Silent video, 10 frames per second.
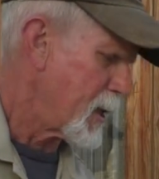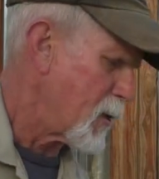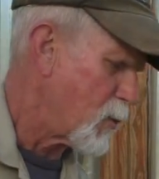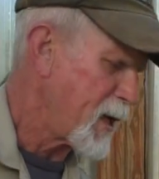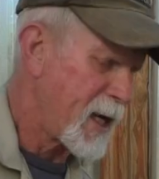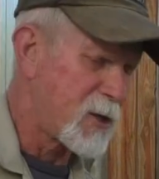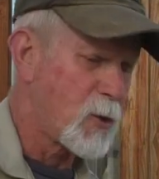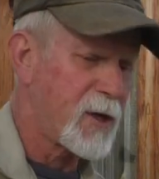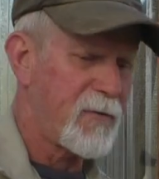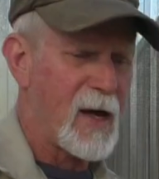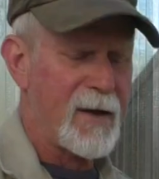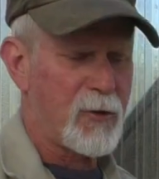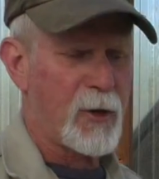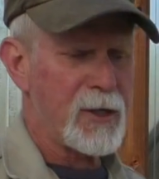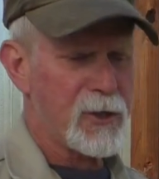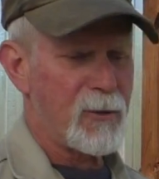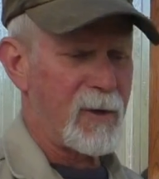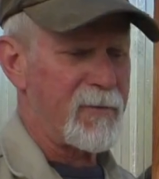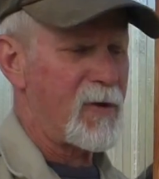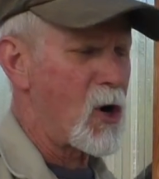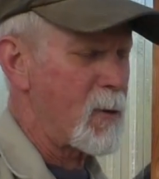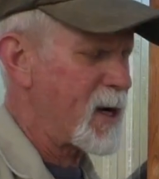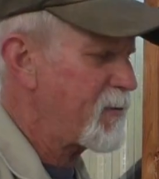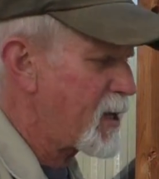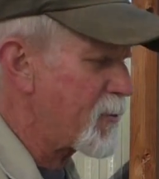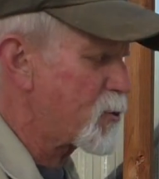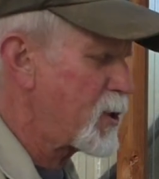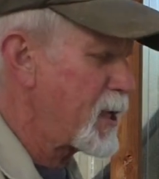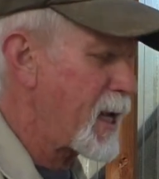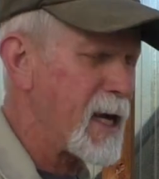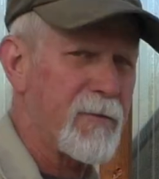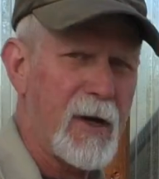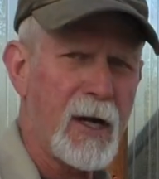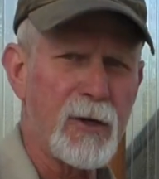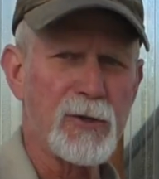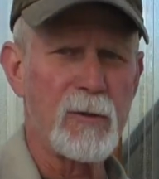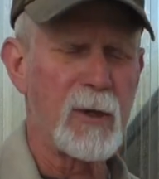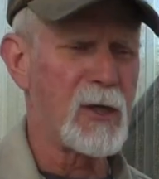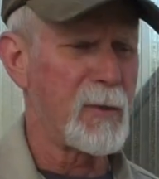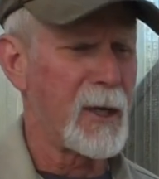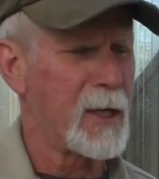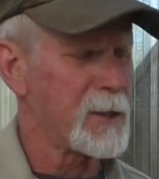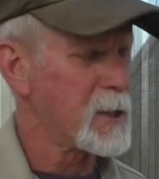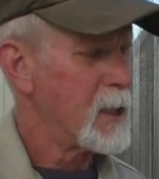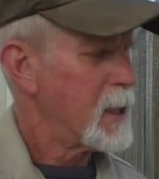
We had 25 degrees here on my farm. I've got 3.5 acres of blueberries.